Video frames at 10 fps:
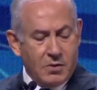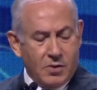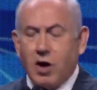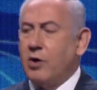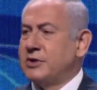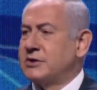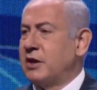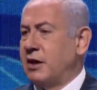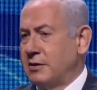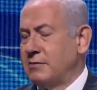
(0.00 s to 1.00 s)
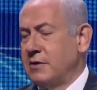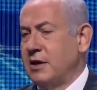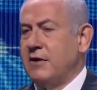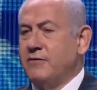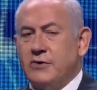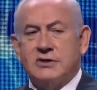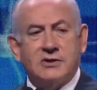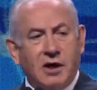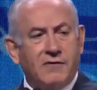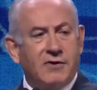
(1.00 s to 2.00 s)
we always thought that if we
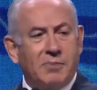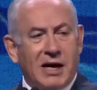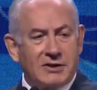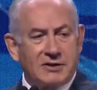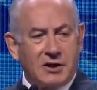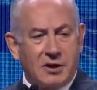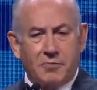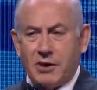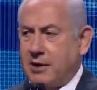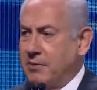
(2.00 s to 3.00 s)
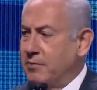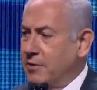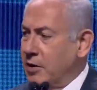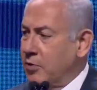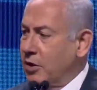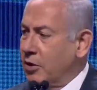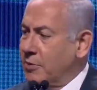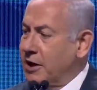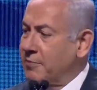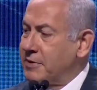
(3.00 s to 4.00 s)
solve the Palestinian problem, it will
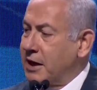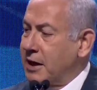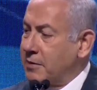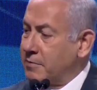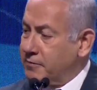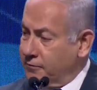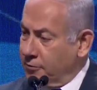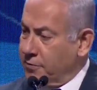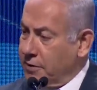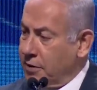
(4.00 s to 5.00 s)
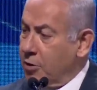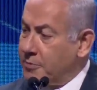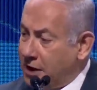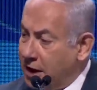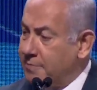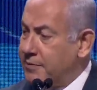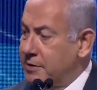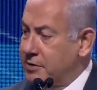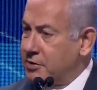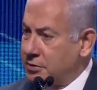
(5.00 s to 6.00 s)
open up the Arab, for open
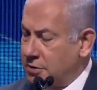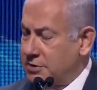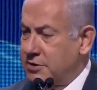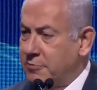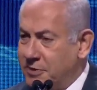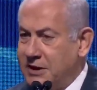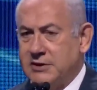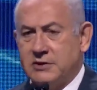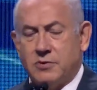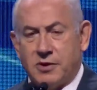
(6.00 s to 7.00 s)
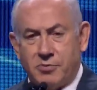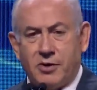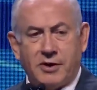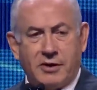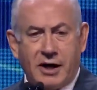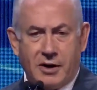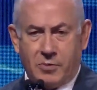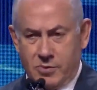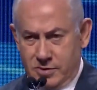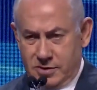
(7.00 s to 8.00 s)
up the doors to peace with the broader
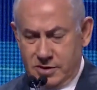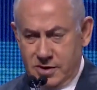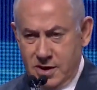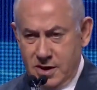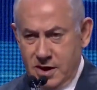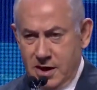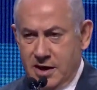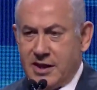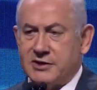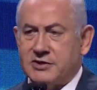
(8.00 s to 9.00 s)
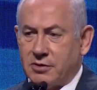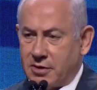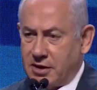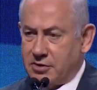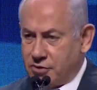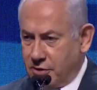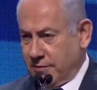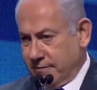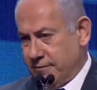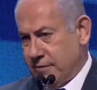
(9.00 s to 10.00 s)
Arab world, and that's certainly true.